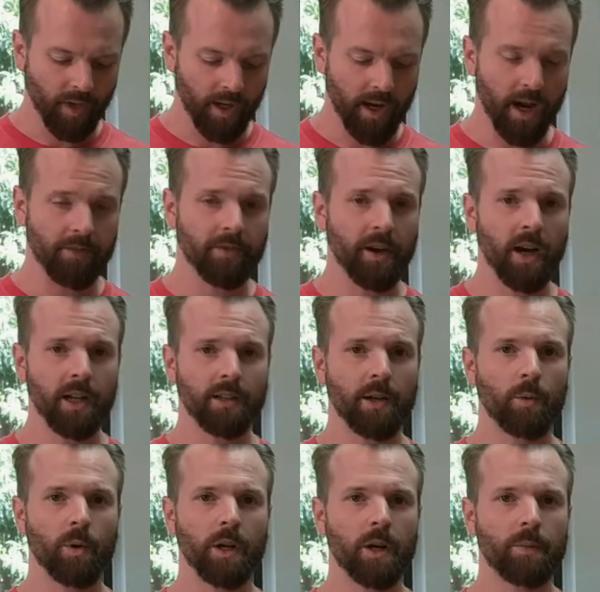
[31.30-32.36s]
knife cut
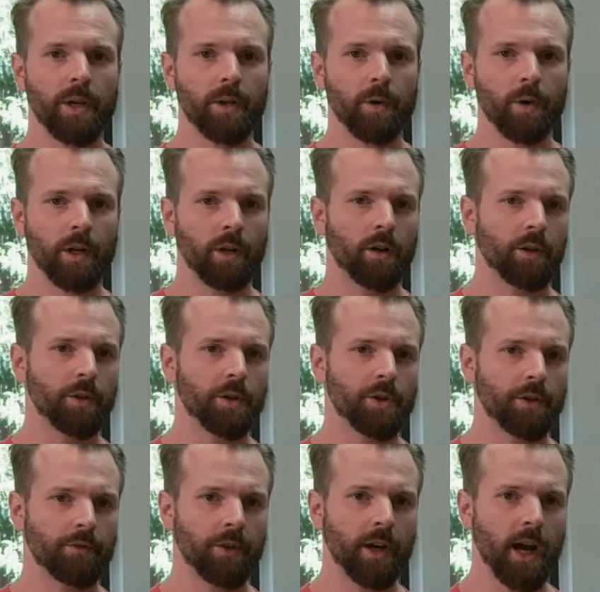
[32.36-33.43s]
that we're gonna be doing called a
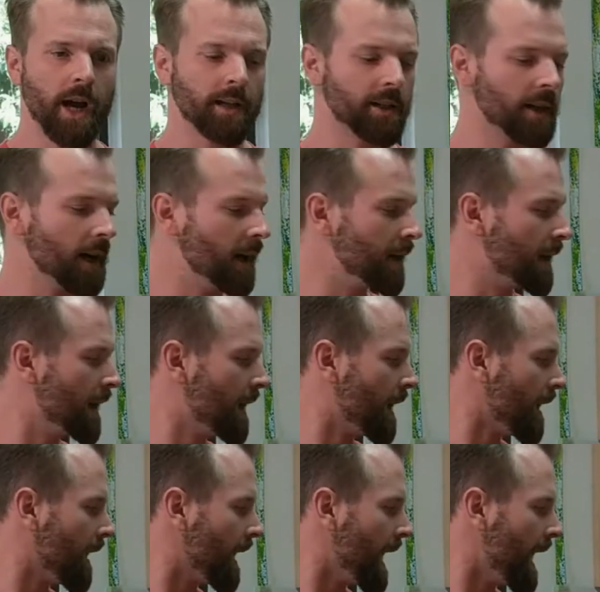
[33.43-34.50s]
chiffonade cut.
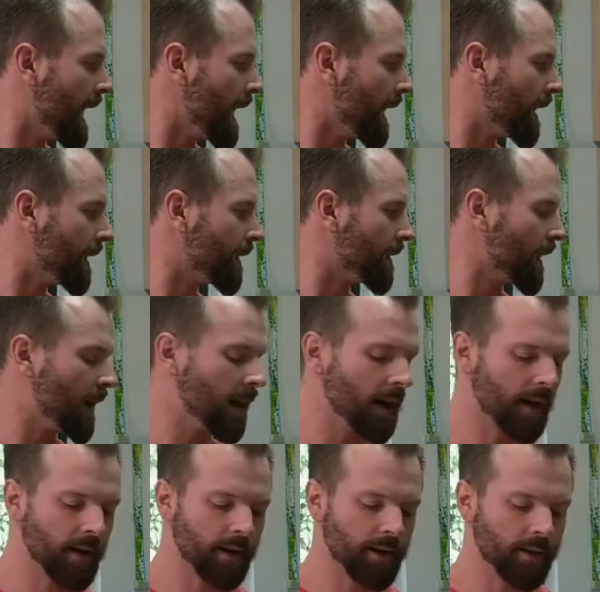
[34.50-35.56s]
And
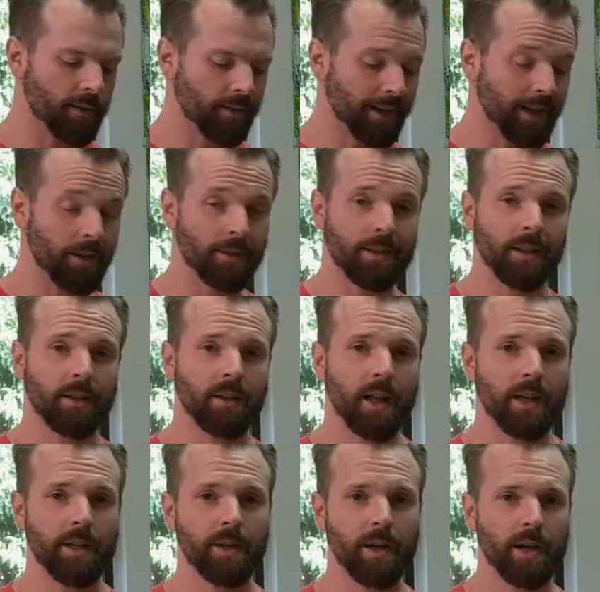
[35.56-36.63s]
I don't think a
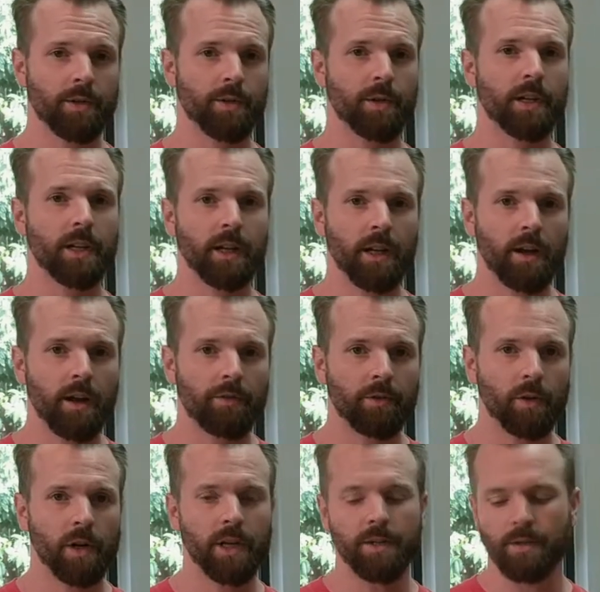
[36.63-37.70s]
lot of you guys are eating enough
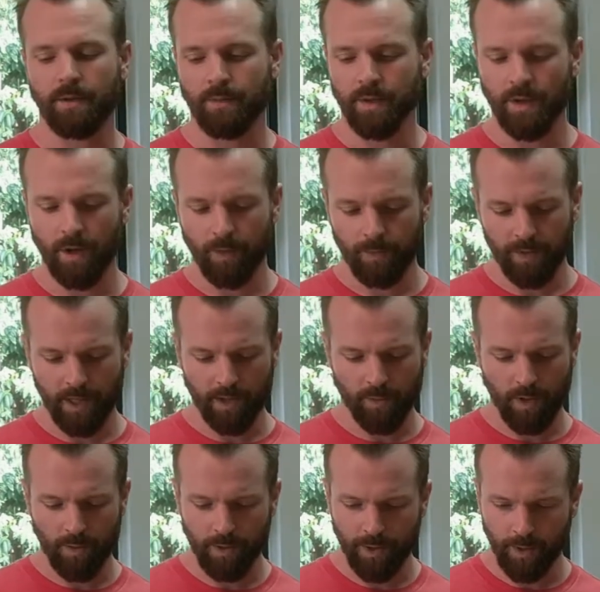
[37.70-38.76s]
greens, so that's
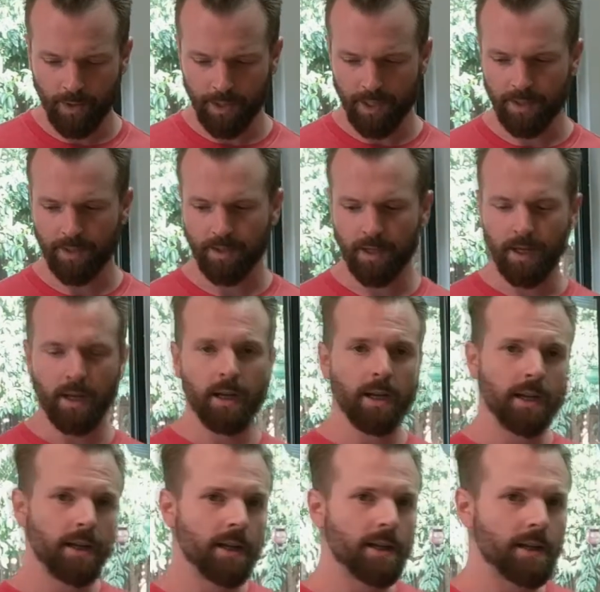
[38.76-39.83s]
why we're doing this.
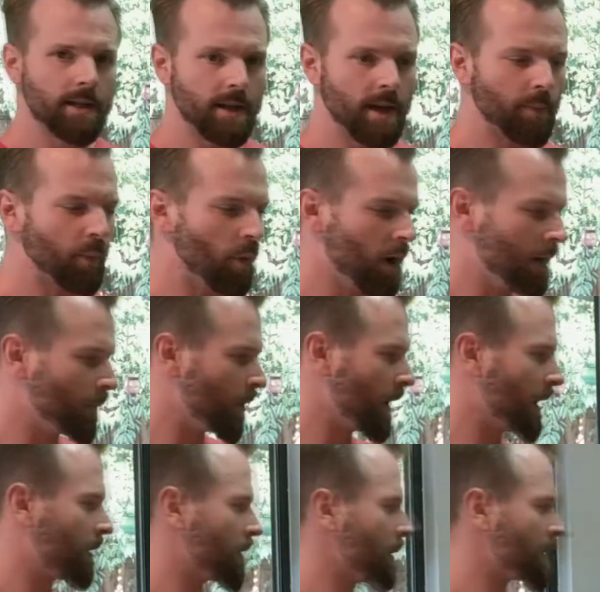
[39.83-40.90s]
Step one, we're
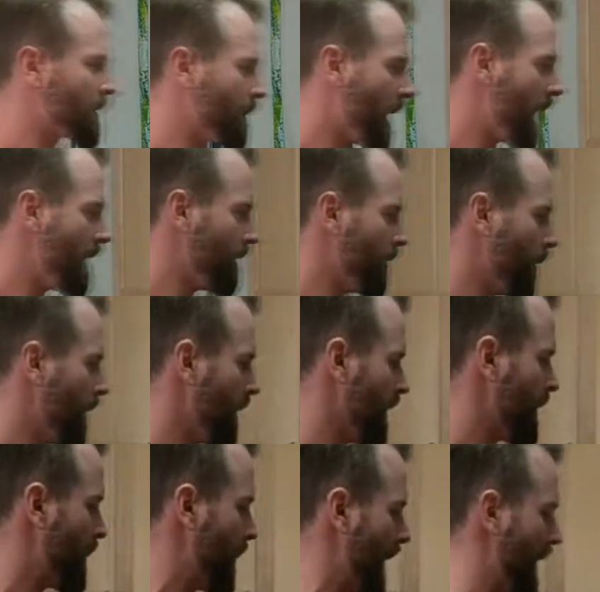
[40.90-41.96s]
gonna throw some olive oil
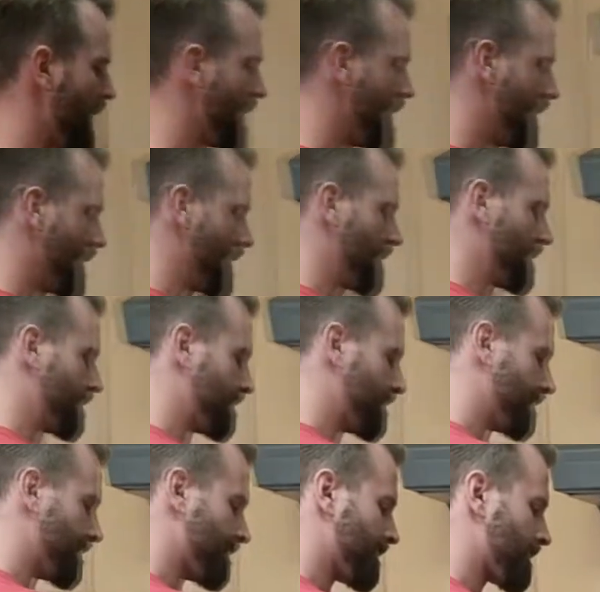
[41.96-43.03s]
in the pan here.
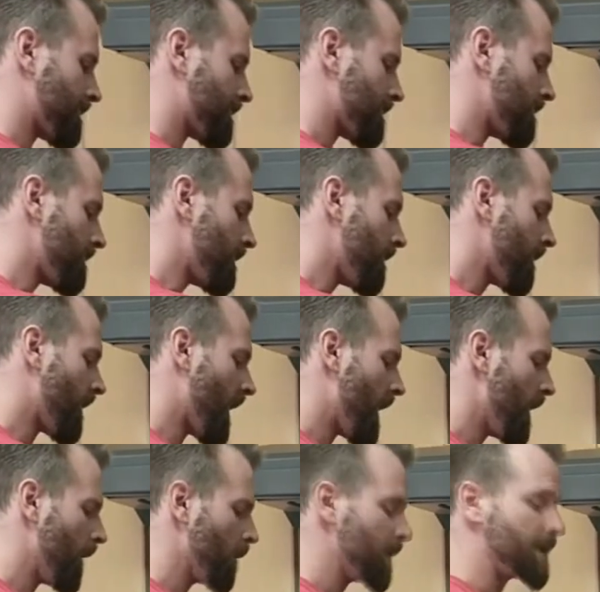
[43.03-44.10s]

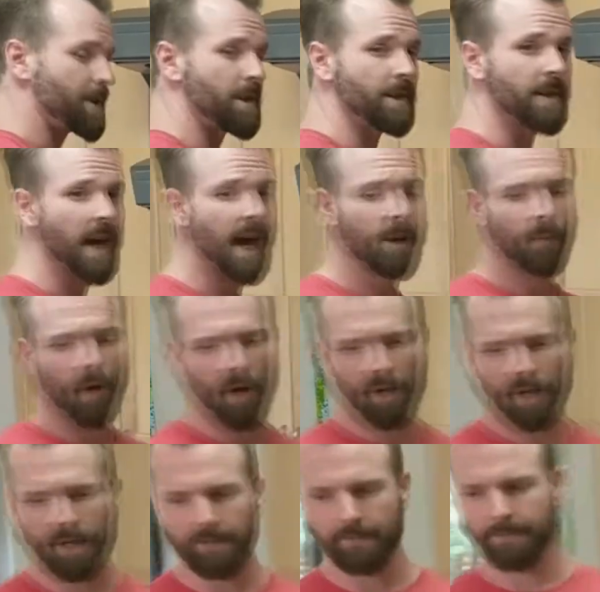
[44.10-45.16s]
I always just eyeball
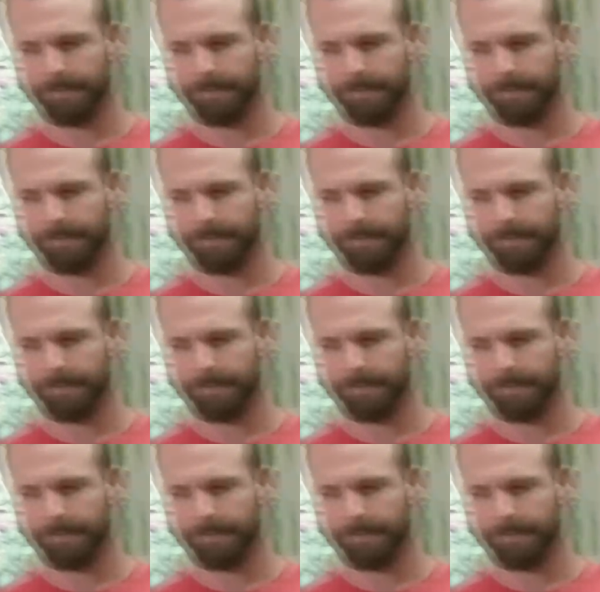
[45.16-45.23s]
it.